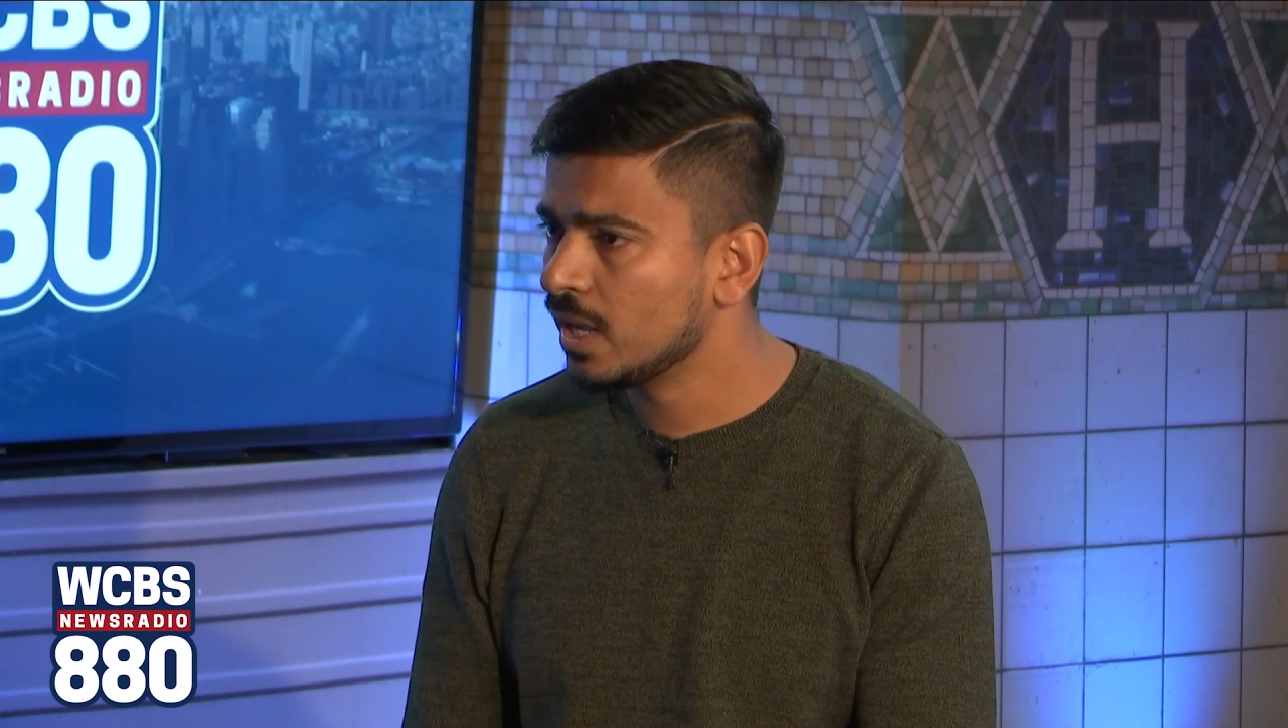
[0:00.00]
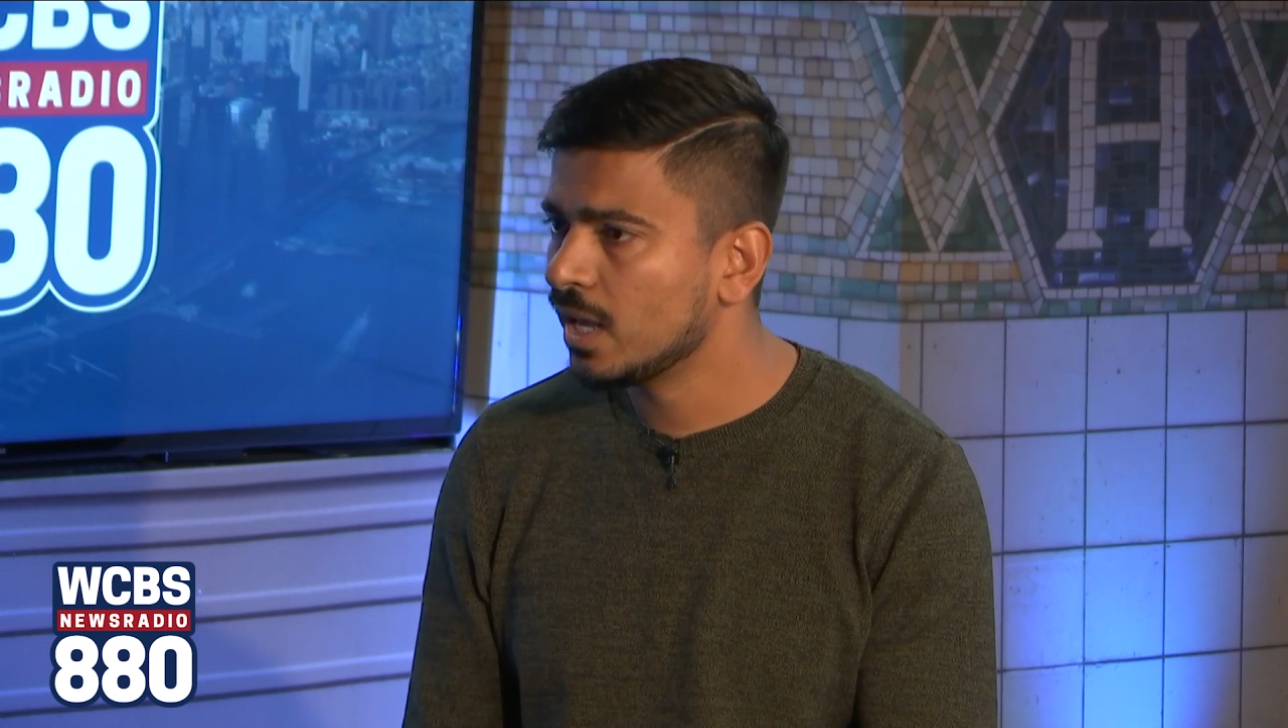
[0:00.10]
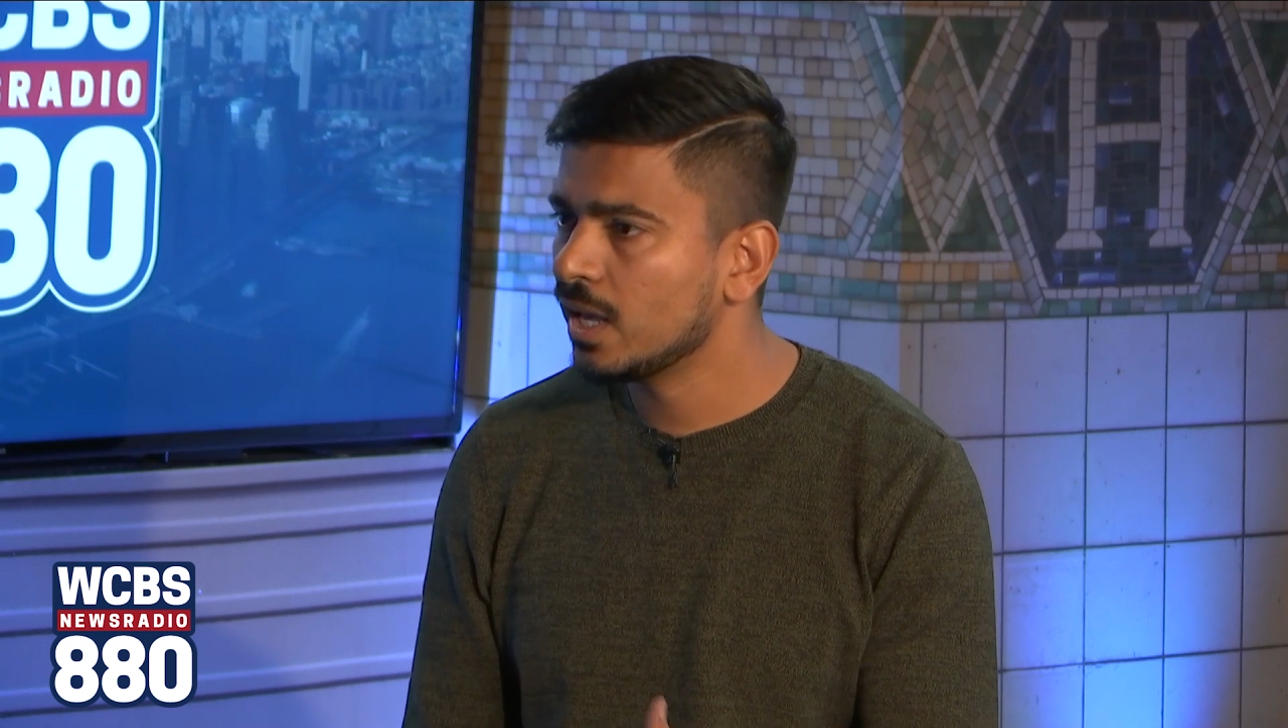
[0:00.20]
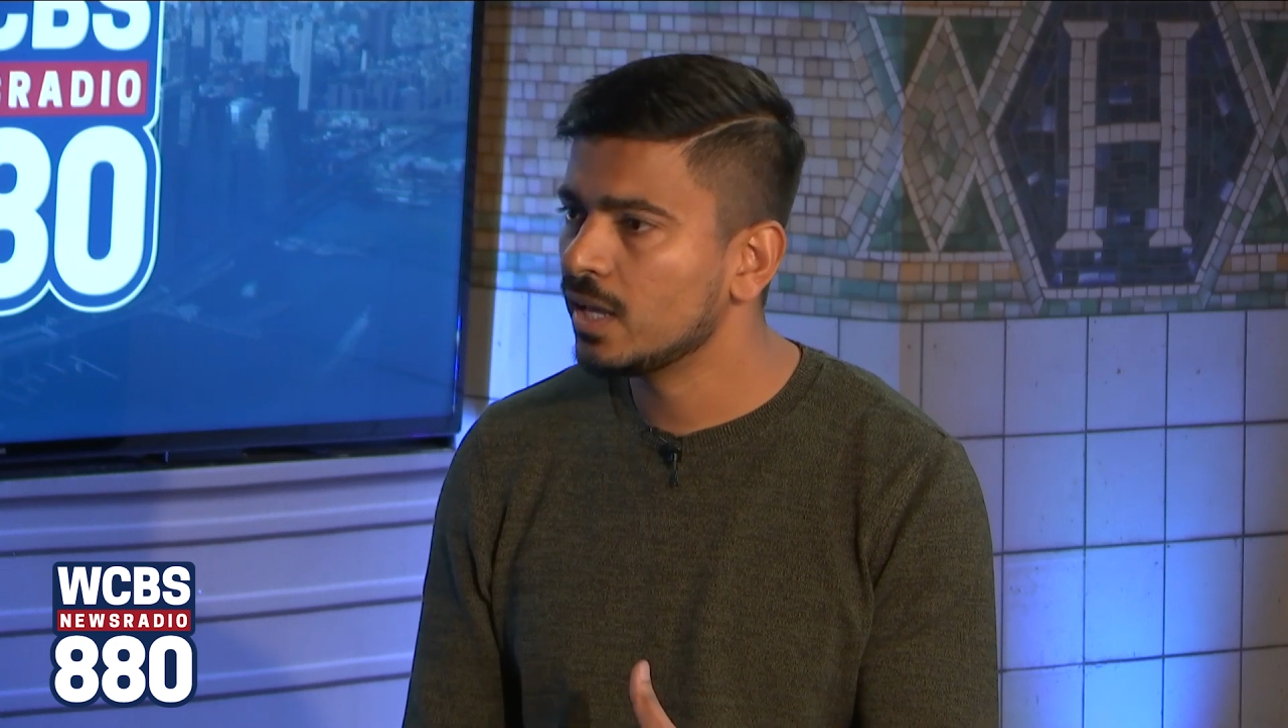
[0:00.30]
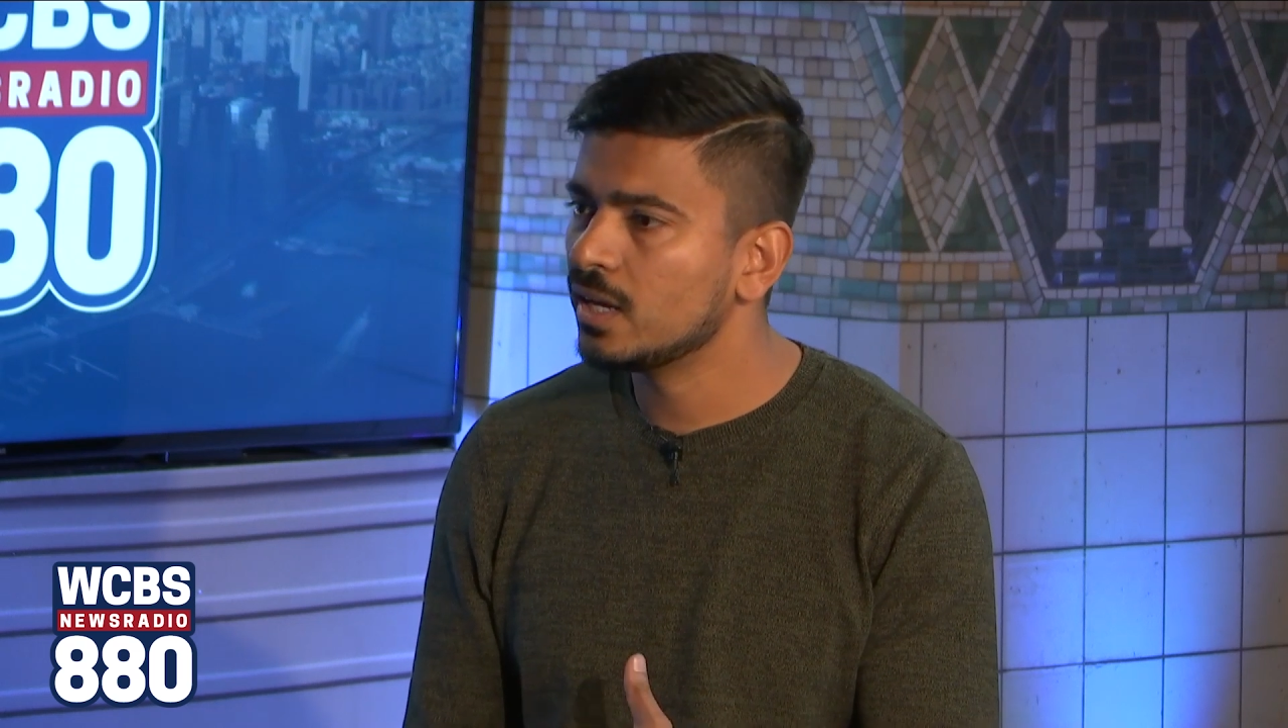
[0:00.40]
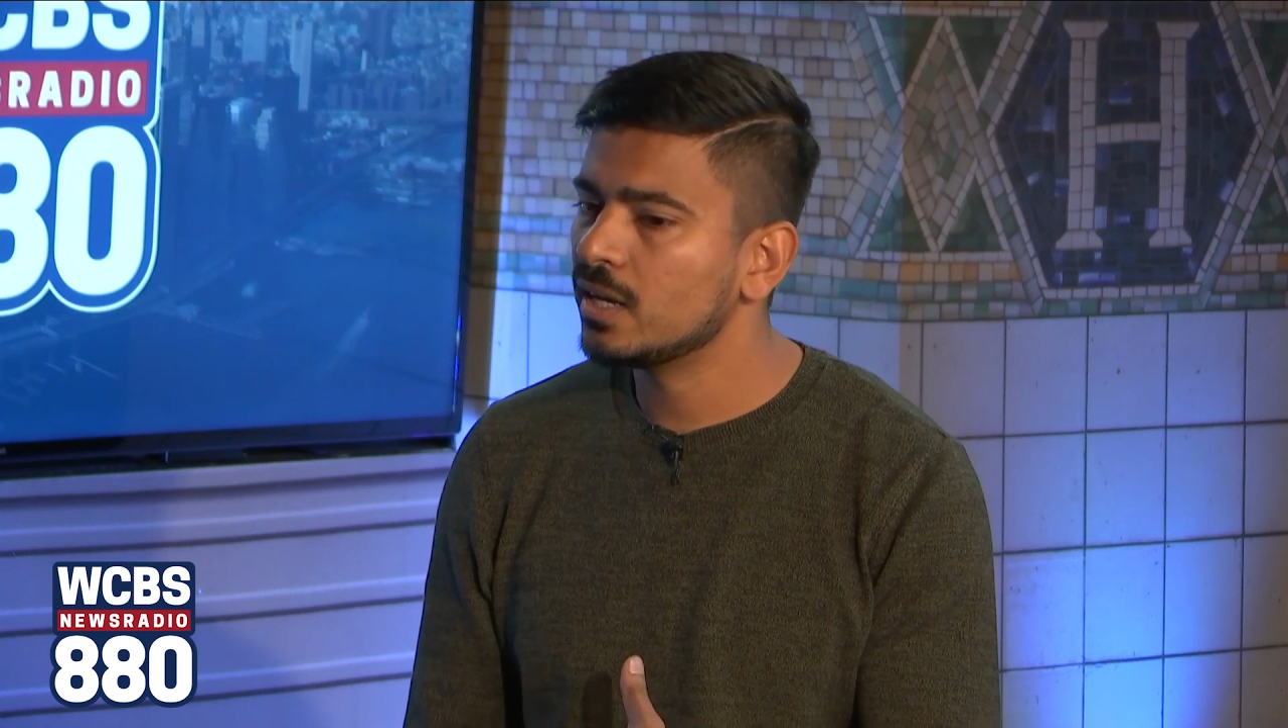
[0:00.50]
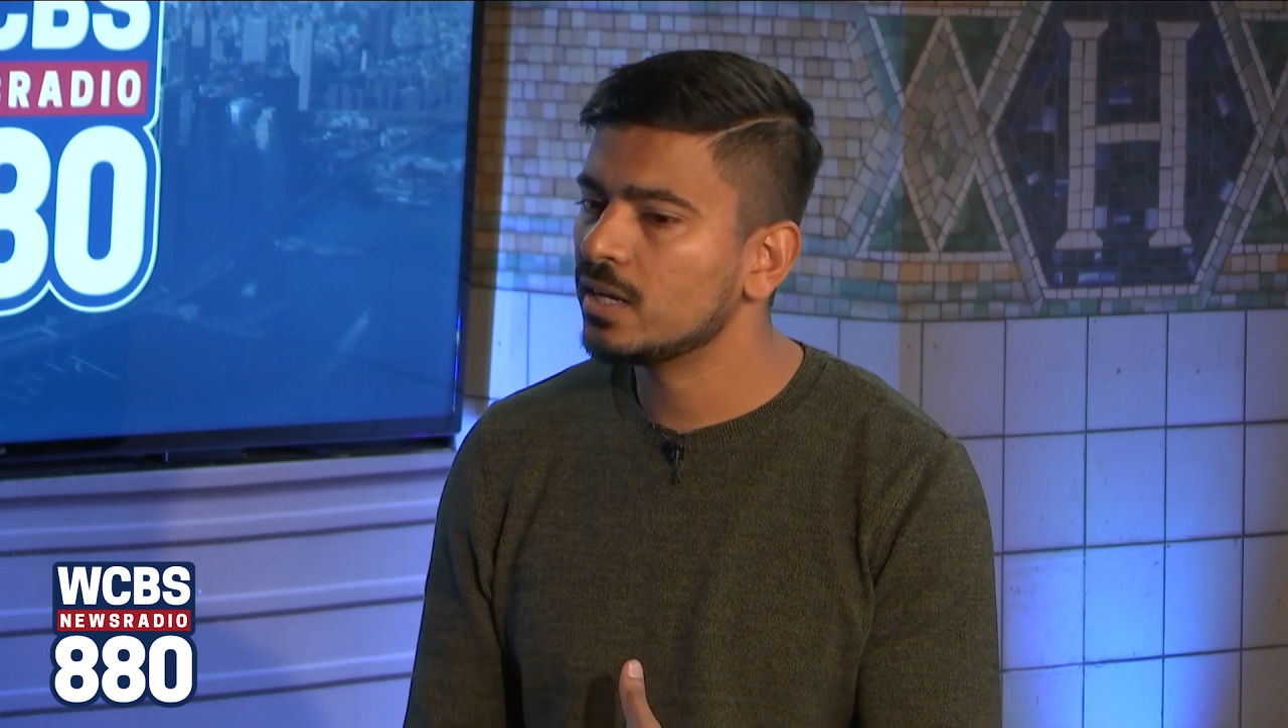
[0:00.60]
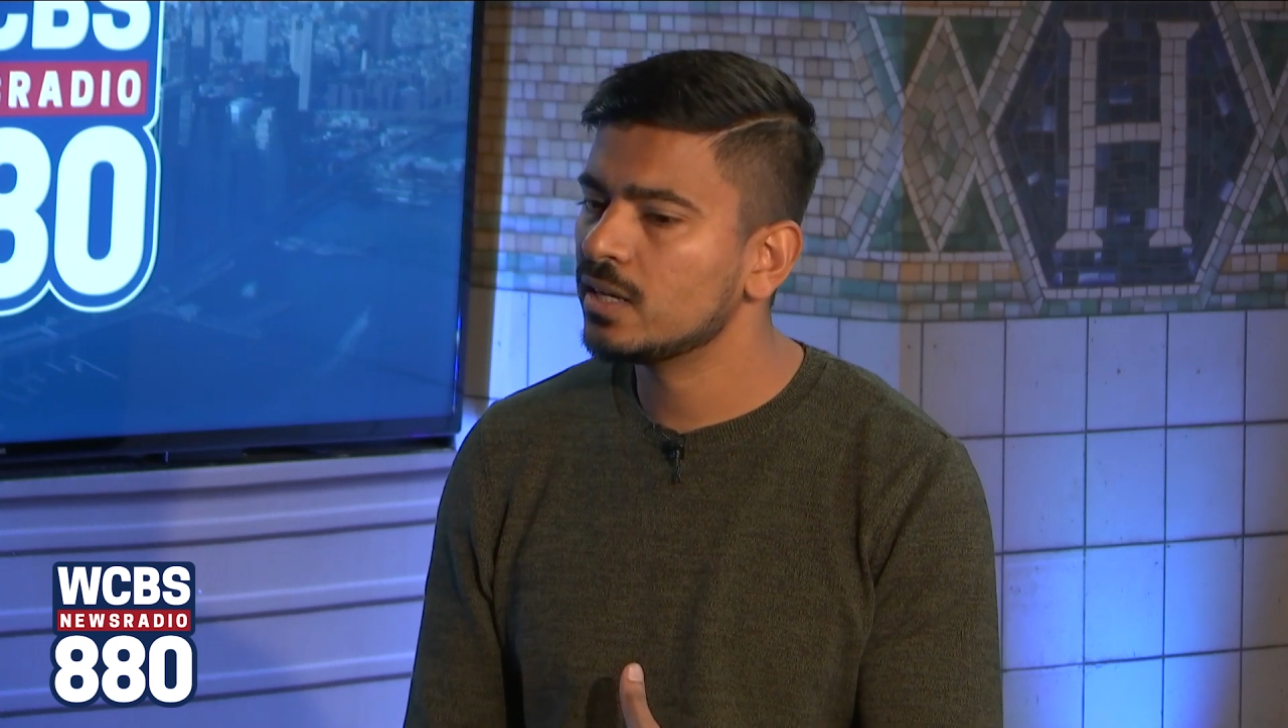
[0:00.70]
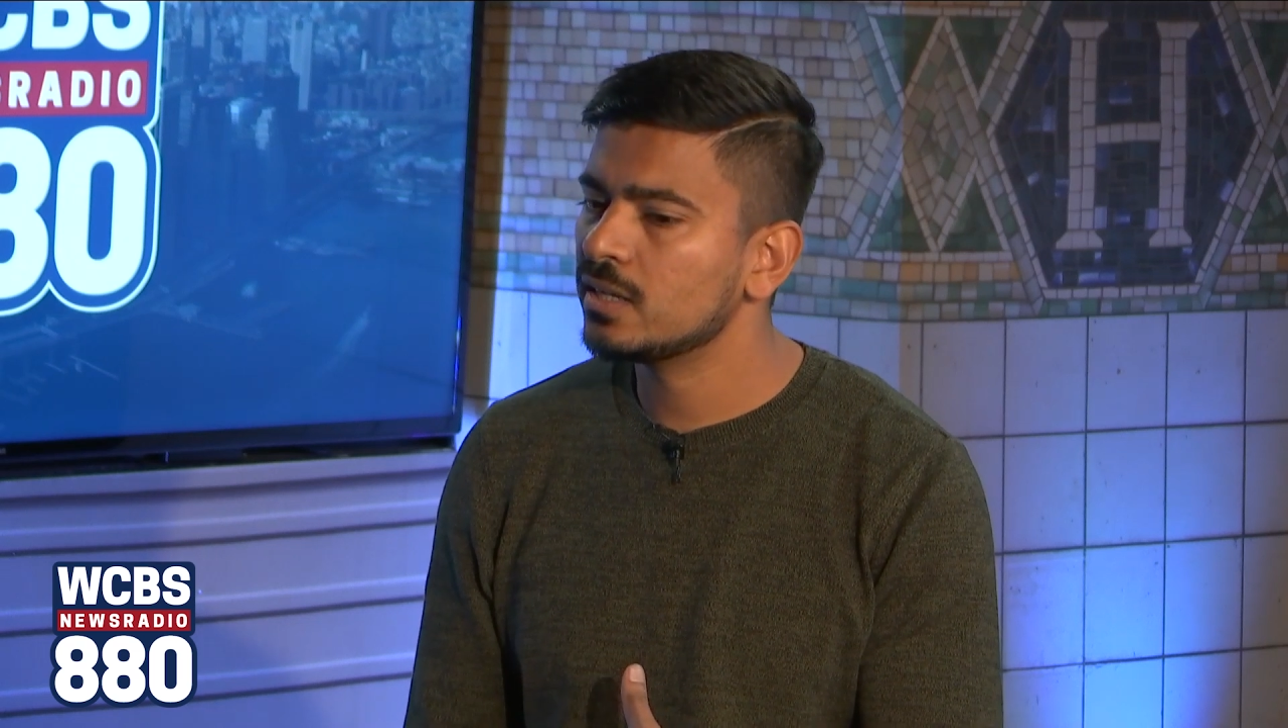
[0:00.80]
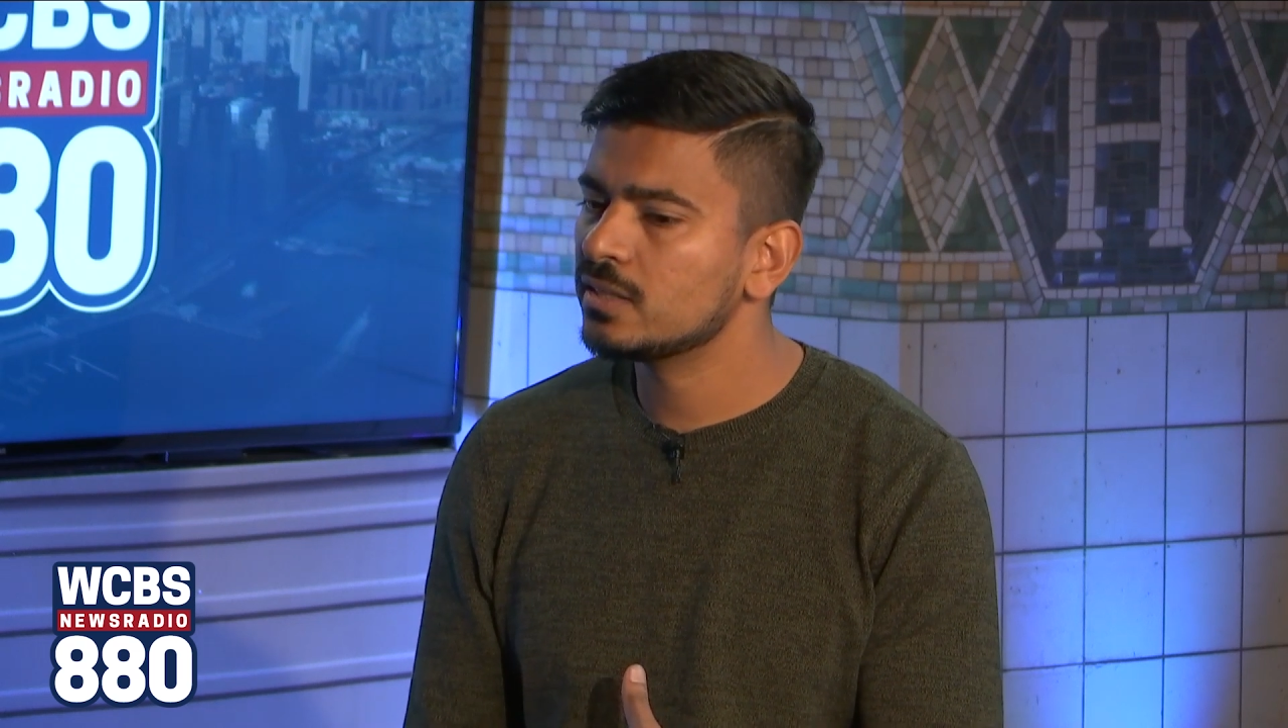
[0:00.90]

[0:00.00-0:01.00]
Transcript: and